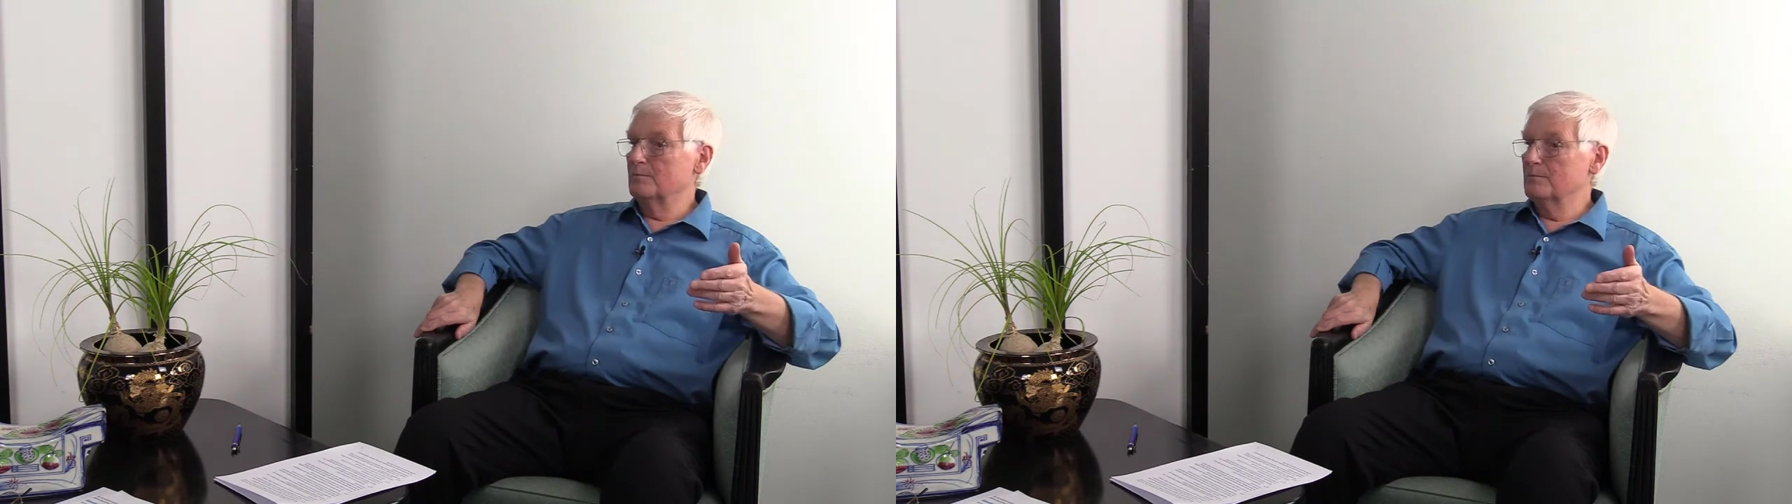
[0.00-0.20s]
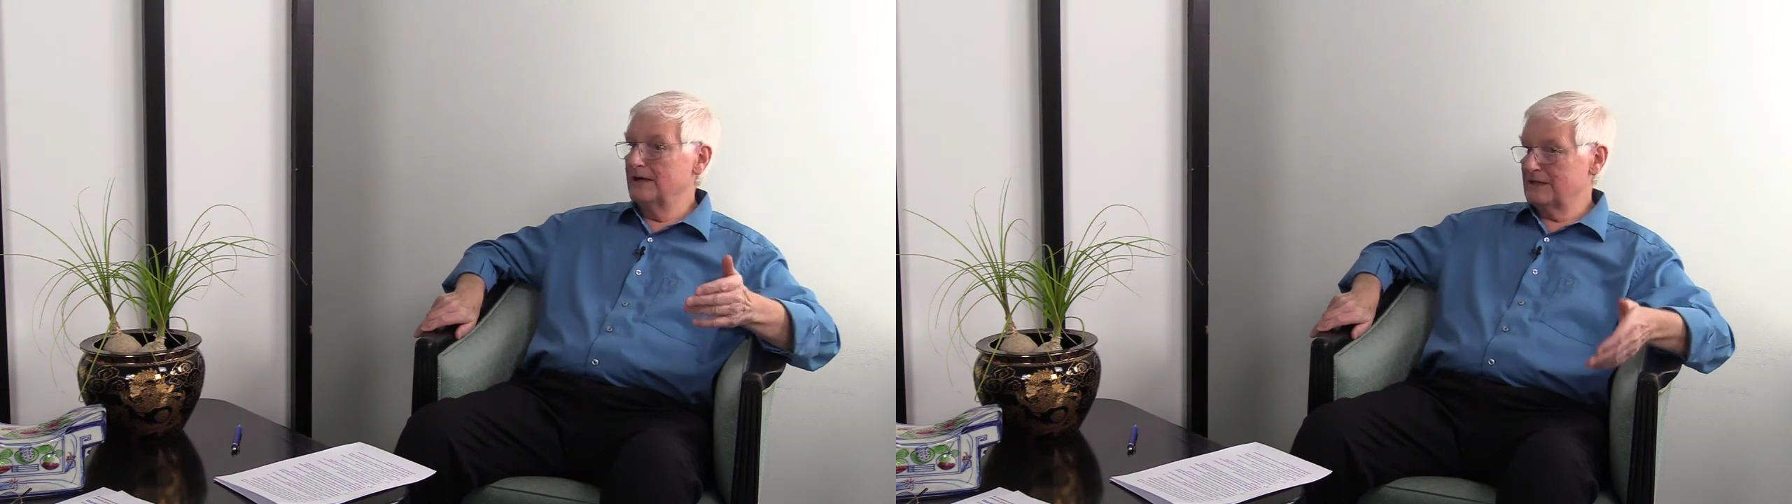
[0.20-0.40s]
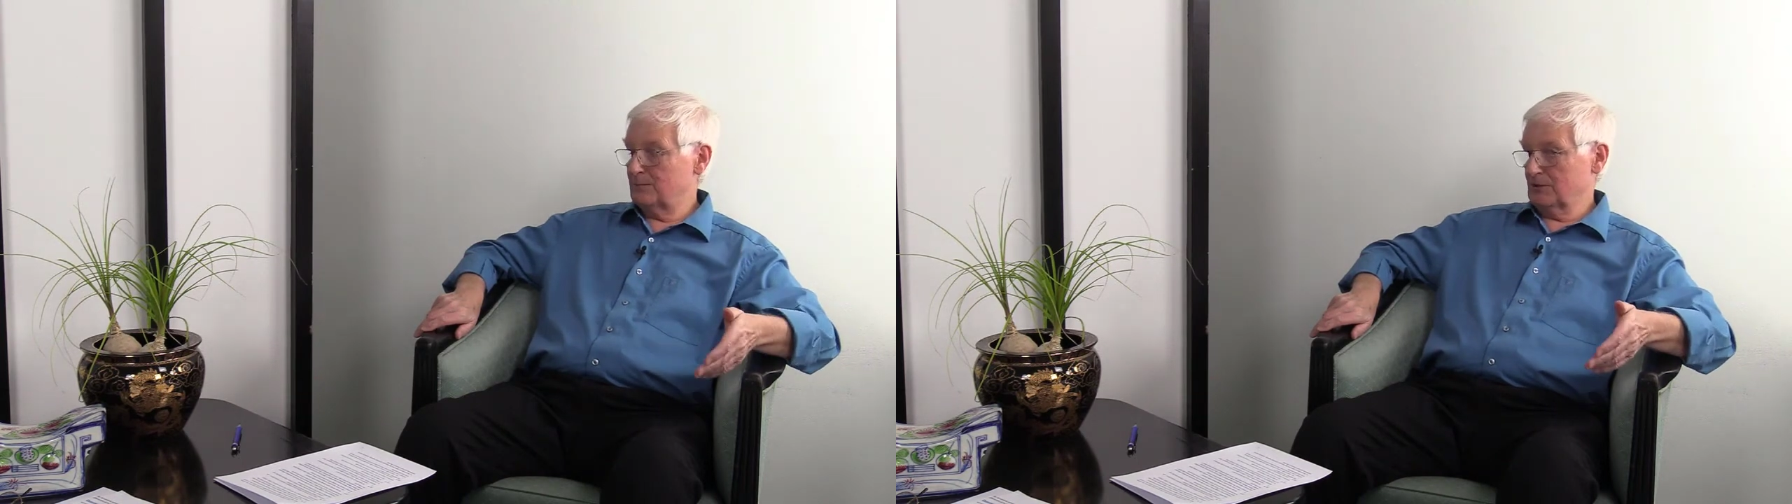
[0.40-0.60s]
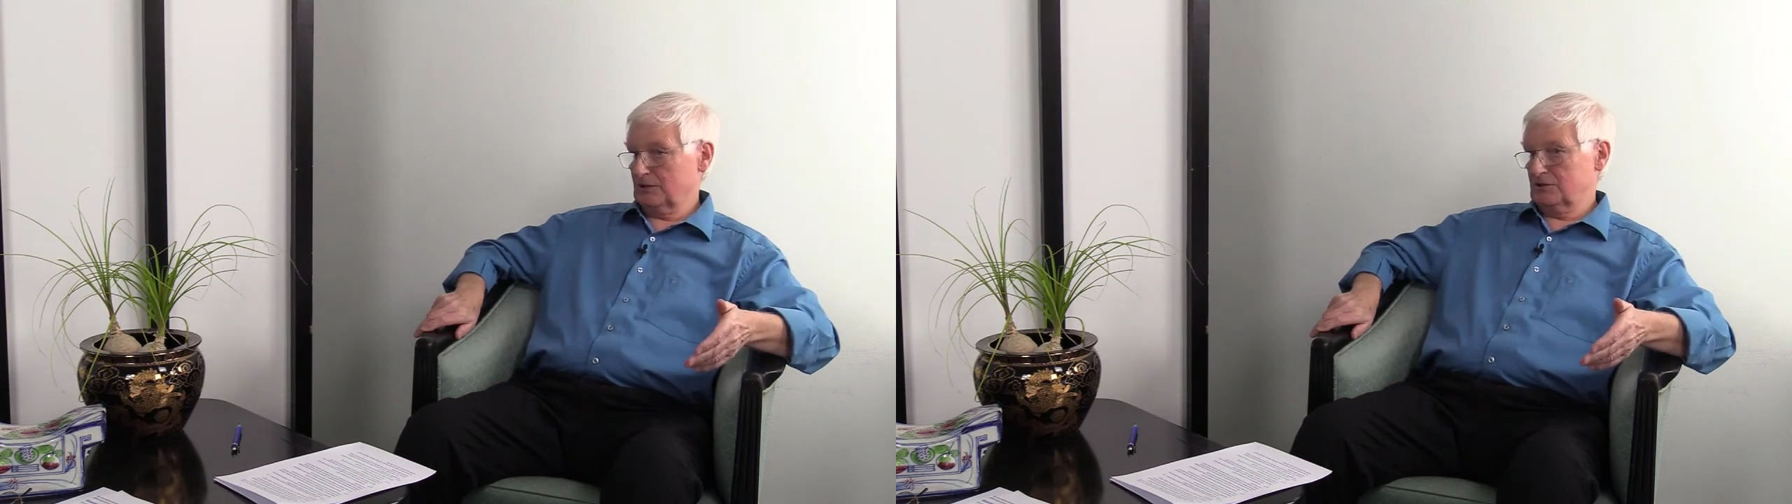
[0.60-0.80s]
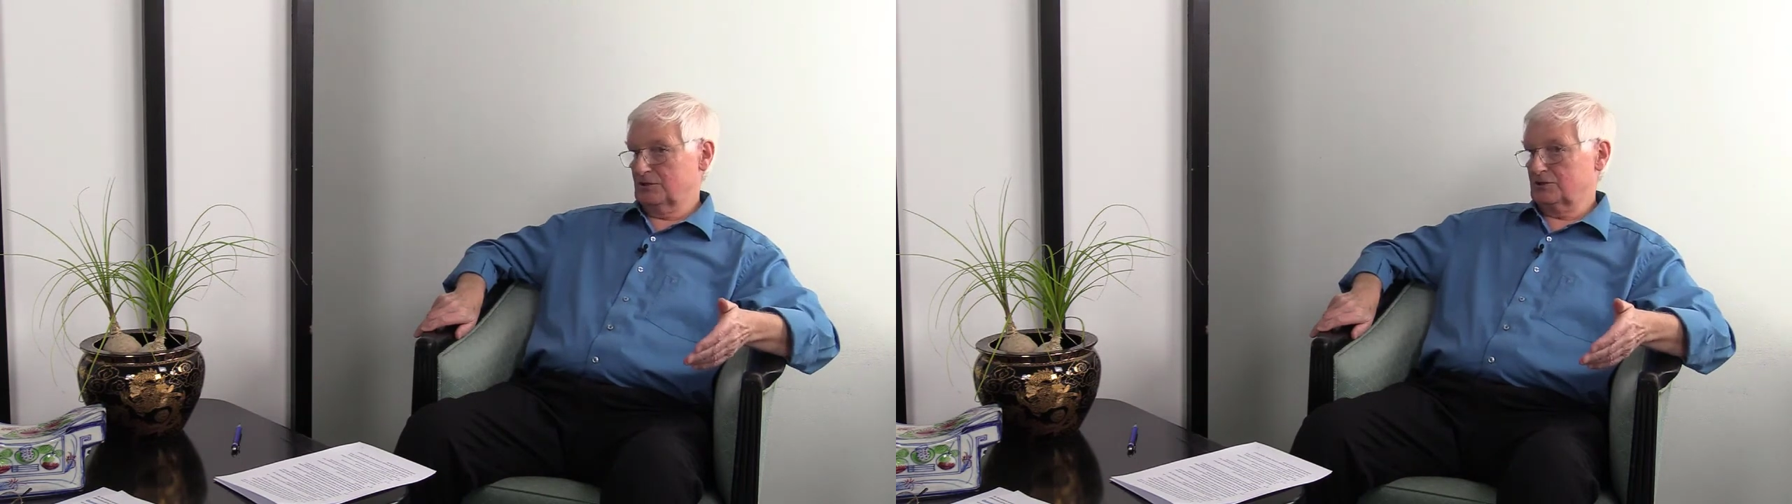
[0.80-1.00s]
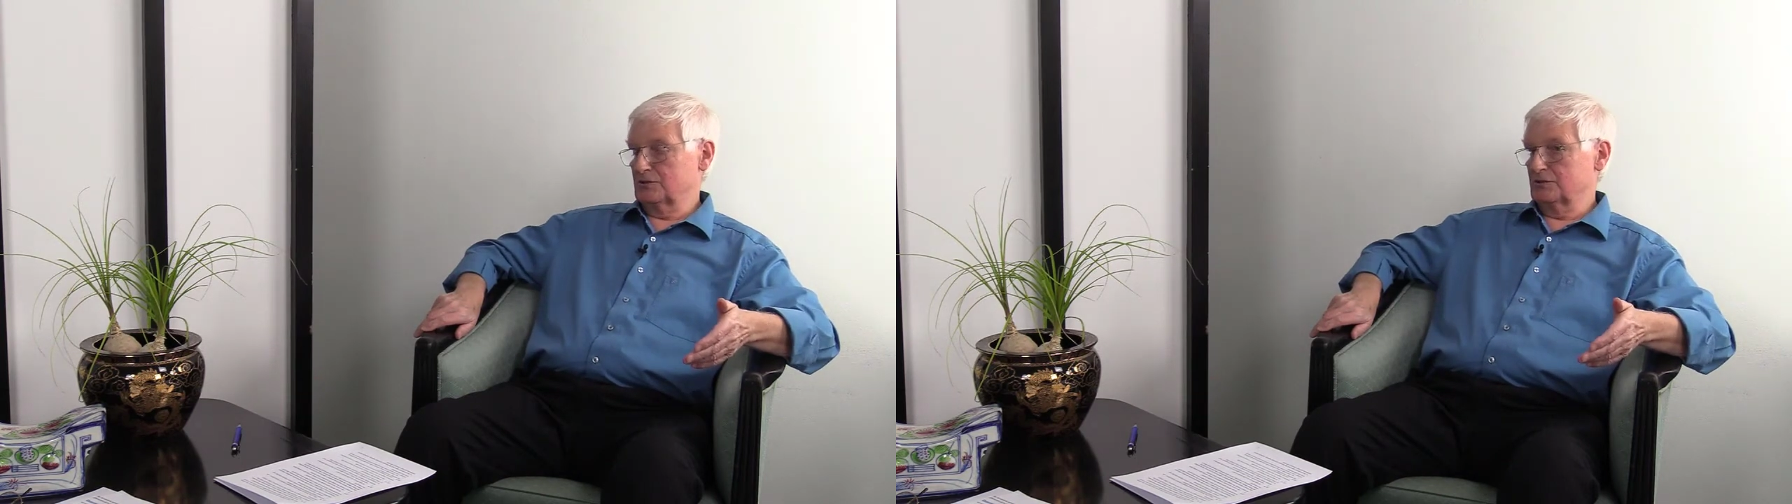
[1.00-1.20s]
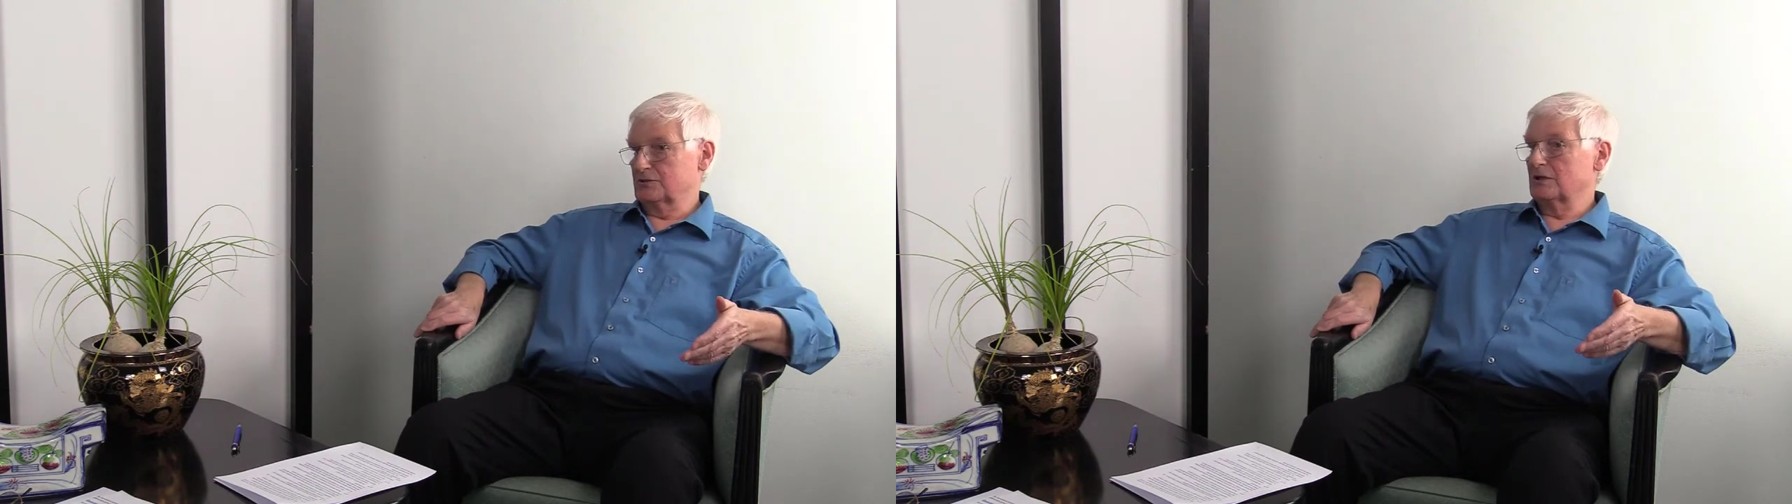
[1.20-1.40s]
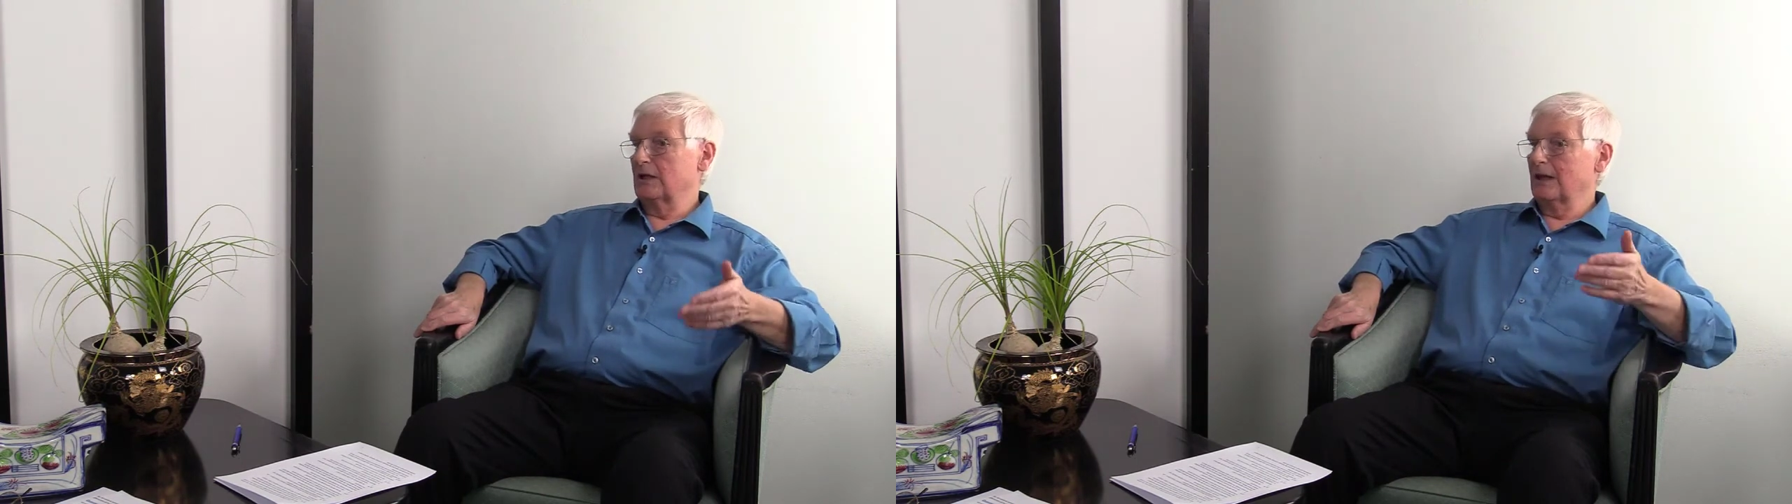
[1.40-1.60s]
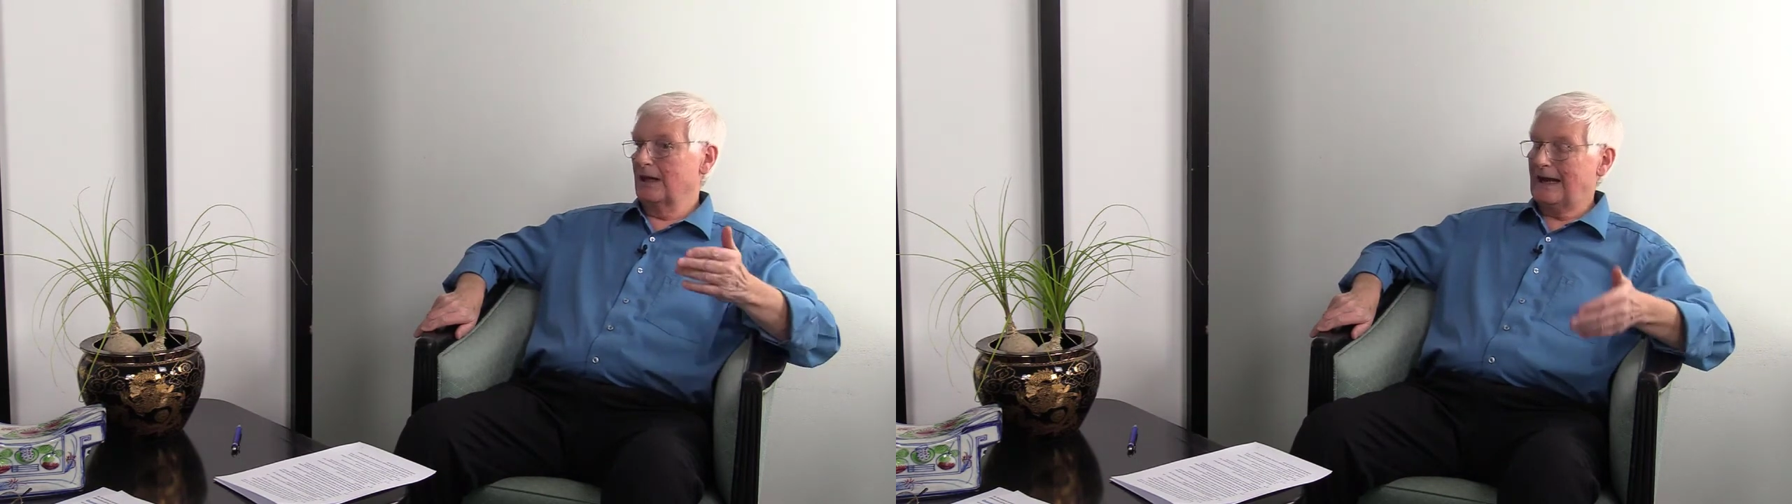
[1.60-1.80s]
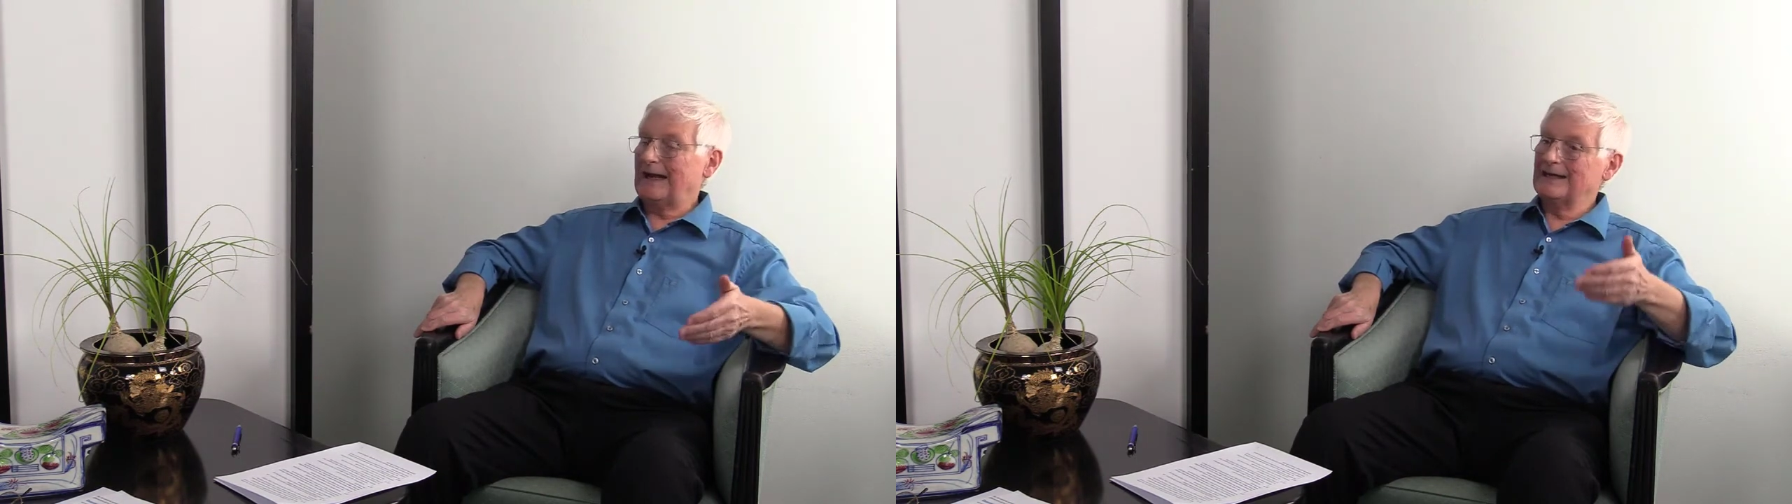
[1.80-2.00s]
many practitioners
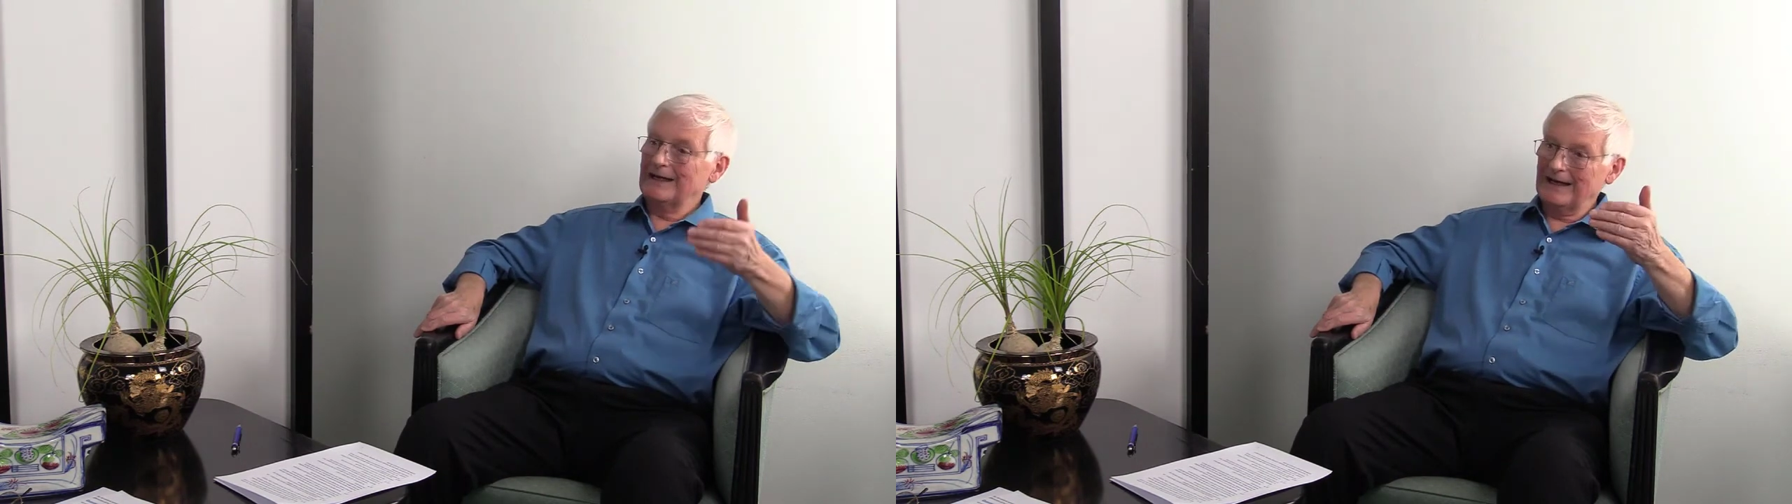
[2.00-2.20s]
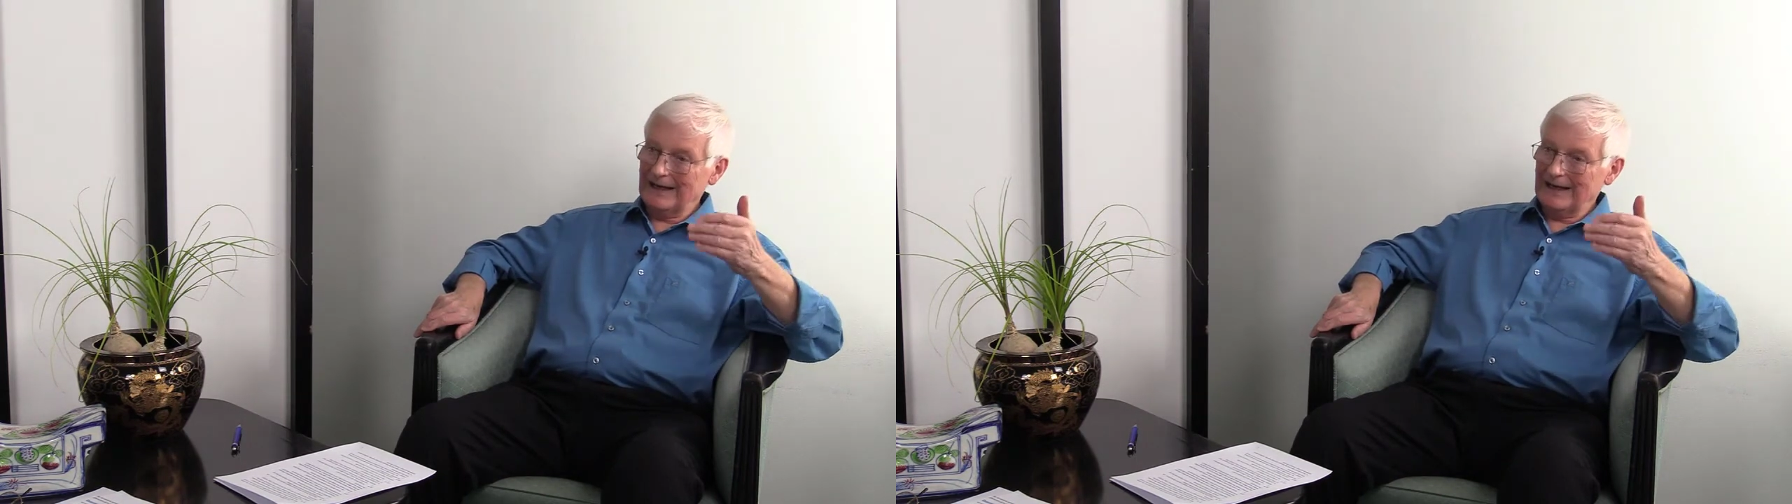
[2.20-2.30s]
lack